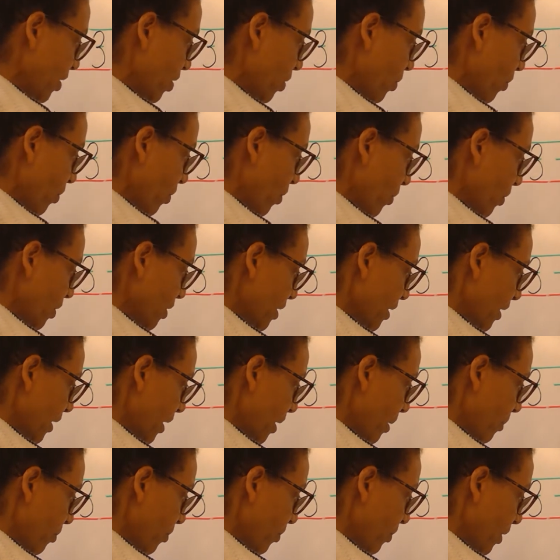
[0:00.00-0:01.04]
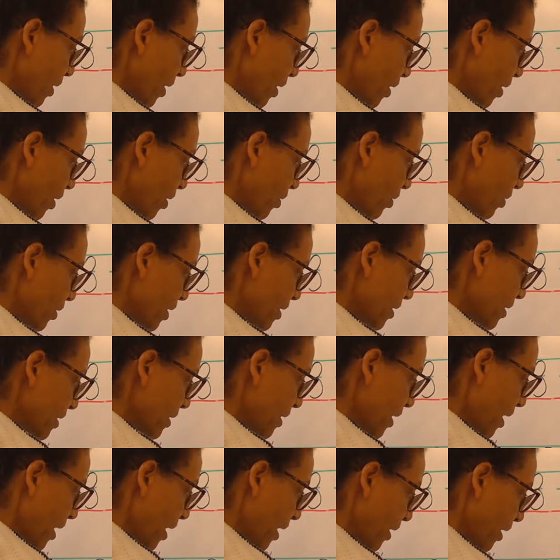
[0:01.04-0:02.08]
you're going to come here on this
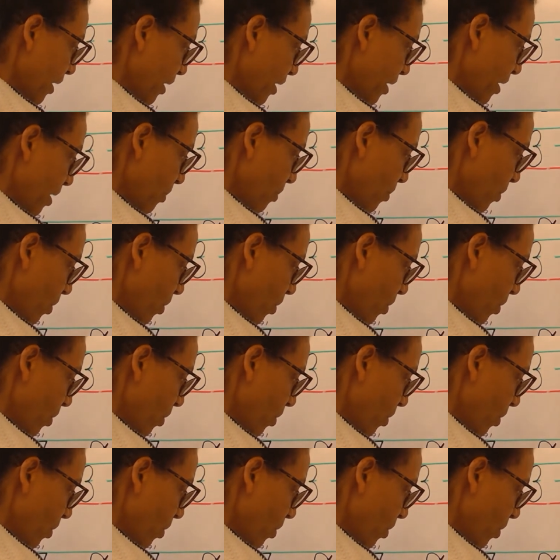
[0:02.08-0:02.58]
side and come